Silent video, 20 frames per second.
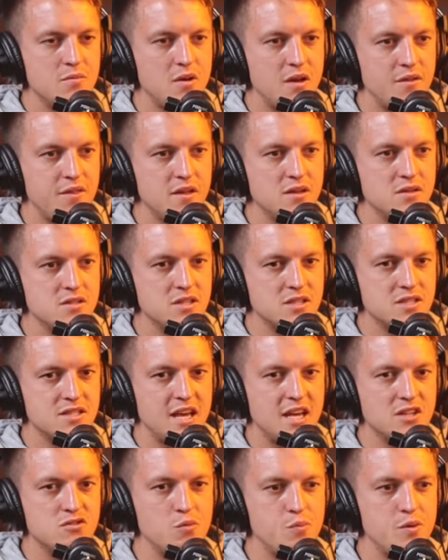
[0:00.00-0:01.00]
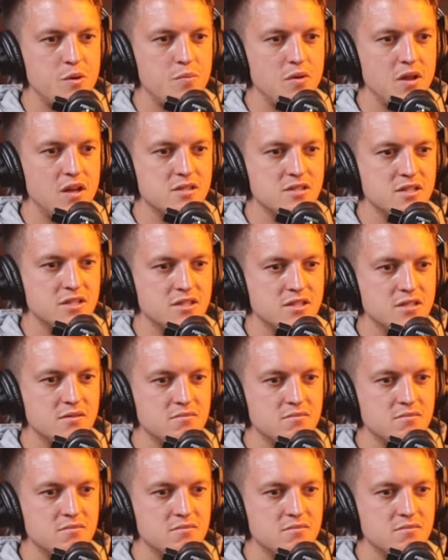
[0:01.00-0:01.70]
I think successful people are su-